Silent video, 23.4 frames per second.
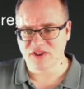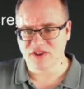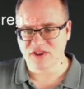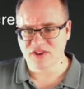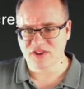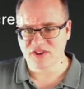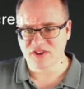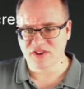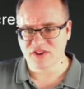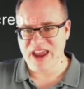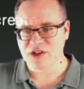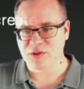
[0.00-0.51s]
an
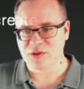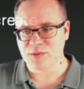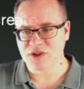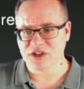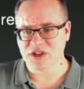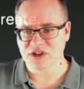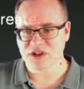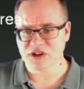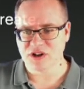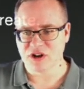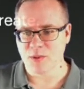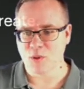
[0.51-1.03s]
attribute to
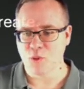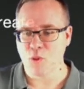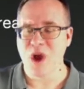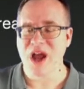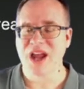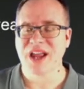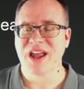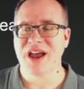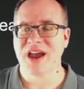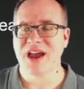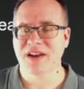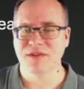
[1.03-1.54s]
determine what
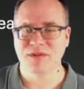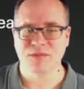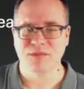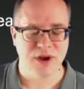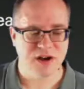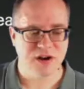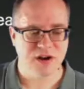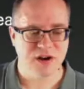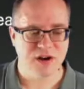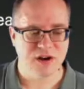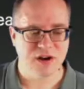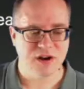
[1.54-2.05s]
kind of
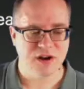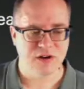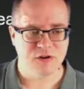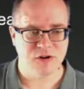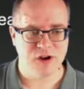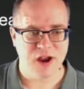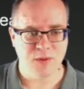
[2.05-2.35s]
array to create,